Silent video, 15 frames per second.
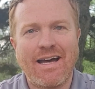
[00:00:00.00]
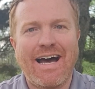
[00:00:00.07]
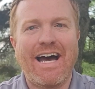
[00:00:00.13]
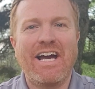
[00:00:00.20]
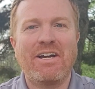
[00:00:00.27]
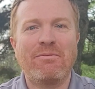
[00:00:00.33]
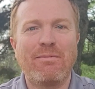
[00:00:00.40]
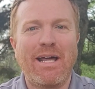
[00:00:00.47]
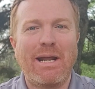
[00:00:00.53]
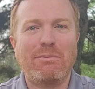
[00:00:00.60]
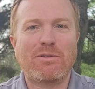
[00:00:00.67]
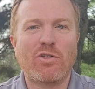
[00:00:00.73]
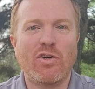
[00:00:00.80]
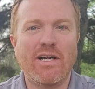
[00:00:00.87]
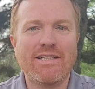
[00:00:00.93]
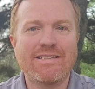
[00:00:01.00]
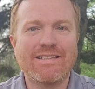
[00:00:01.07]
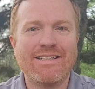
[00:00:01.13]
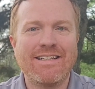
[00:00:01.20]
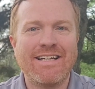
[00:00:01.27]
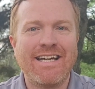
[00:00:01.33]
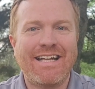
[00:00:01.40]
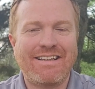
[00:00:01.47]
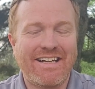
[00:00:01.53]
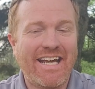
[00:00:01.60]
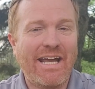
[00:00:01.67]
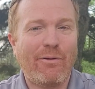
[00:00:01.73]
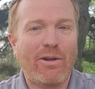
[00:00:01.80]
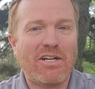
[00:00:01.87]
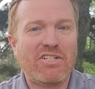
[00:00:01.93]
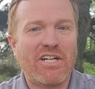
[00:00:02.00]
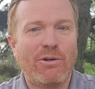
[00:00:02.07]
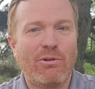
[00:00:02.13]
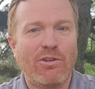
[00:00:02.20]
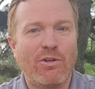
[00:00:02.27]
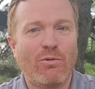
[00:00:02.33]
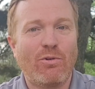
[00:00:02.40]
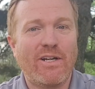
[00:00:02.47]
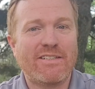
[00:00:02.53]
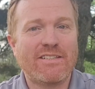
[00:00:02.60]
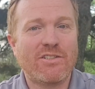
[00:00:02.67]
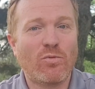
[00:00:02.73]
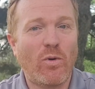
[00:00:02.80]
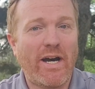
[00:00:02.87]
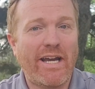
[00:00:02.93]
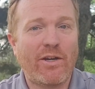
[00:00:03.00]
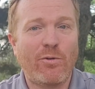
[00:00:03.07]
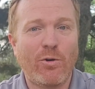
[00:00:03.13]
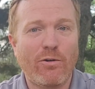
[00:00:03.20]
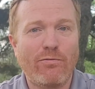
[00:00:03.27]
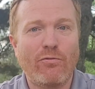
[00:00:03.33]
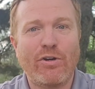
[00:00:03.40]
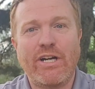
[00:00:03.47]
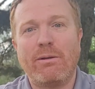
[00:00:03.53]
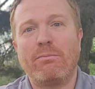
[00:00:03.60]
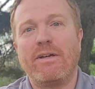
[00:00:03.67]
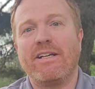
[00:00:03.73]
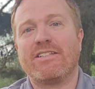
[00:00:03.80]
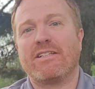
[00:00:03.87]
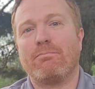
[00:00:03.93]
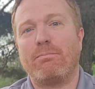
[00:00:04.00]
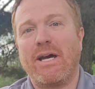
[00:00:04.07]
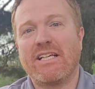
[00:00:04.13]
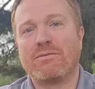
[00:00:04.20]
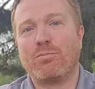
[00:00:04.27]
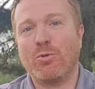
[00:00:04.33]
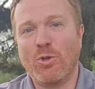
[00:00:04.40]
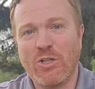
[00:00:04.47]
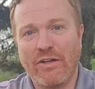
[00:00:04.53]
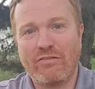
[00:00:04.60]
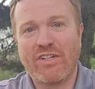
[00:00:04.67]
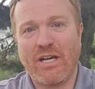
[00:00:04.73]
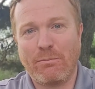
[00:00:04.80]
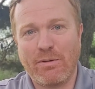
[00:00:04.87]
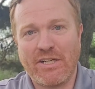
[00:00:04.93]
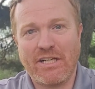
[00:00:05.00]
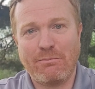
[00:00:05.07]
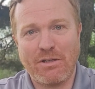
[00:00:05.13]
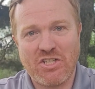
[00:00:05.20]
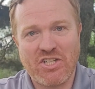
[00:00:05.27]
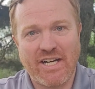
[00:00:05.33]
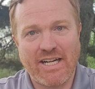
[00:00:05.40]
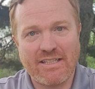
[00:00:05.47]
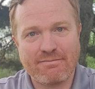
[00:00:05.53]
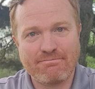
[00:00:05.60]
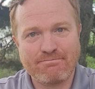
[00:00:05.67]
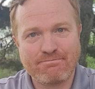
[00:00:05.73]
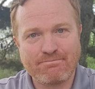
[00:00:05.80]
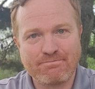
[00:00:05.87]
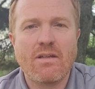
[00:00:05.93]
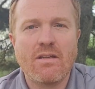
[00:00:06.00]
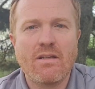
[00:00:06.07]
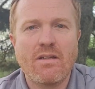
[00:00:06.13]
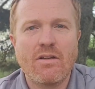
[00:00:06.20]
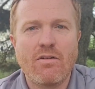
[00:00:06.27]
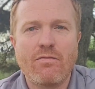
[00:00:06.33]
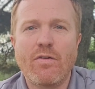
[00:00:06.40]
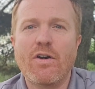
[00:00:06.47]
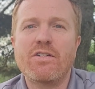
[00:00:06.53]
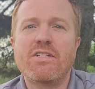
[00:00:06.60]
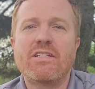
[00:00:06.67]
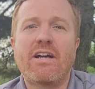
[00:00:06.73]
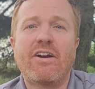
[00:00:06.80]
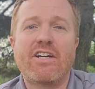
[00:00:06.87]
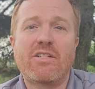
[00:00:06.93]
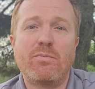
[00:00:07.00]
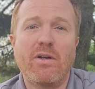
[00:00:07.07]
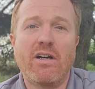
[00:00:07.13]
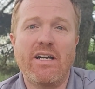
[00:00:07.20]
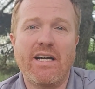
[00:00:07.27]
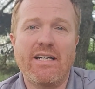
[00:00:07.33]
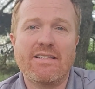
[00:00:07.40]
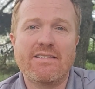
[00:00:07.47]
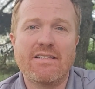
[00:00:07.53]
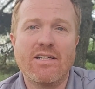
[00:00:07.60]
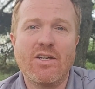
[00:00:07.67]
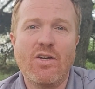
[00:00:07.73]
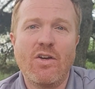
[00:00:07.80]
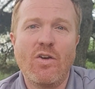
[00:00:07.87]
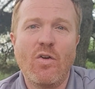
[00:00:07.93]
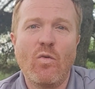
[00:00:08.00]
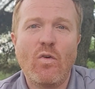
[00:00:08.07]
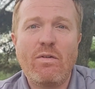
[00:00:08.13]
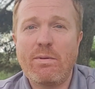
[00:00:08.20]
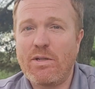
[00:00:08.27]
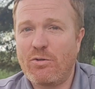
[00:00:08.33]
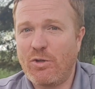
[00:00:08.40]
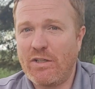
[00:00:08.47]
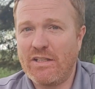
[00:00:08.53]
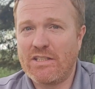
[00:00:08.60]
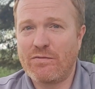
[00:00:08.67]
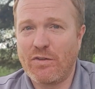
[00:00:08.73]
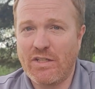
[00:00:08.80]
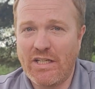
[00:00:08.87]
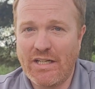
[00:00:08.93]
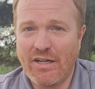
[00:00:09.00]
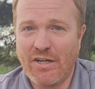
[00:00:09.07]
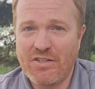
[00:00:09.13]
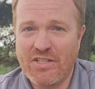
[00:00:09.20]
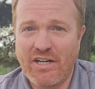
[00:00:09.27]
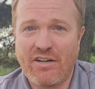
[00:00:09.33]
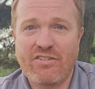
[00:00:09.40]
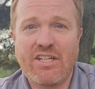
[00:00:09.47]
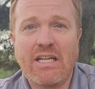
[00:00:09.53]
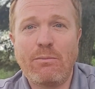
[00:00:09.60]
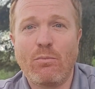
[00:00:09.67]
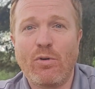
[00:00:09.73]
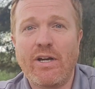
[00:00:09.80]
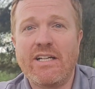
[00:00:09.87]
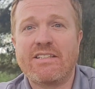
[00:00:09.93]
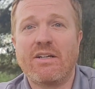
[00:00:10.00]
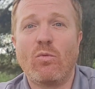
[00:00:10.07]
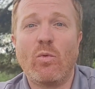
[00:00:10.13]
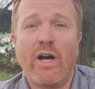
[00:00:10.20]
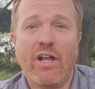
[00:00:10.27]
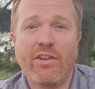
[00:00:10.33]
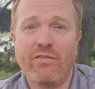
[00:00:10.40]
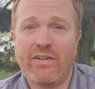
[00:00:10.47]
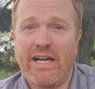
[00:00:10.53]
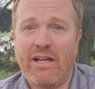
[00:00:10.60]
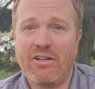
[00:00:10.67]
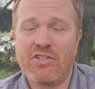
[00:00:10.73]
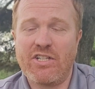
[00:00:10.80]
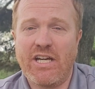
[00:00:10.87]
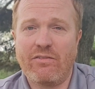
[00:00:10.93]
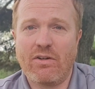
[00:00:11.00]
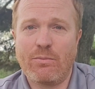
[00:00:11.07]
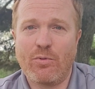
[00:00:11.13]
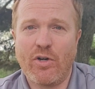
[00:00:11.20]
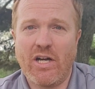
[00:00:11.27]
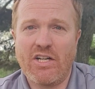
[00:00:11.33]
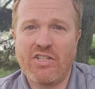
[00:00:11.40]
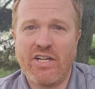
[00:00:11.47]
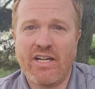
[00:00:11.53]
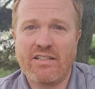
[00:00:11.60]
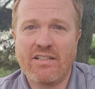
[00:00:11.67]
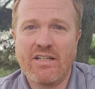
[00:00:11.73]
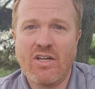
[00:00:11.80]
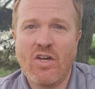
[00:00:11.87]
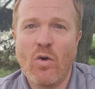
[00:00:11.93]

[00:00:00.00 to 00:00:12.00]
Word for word: Hi, my name is Chris. Today I want to share with you reasons why COR Freedom is the best pool lift company in Michigan. First is our experience. We've been doing this for years and our team brings a wealth of knowledge to every project.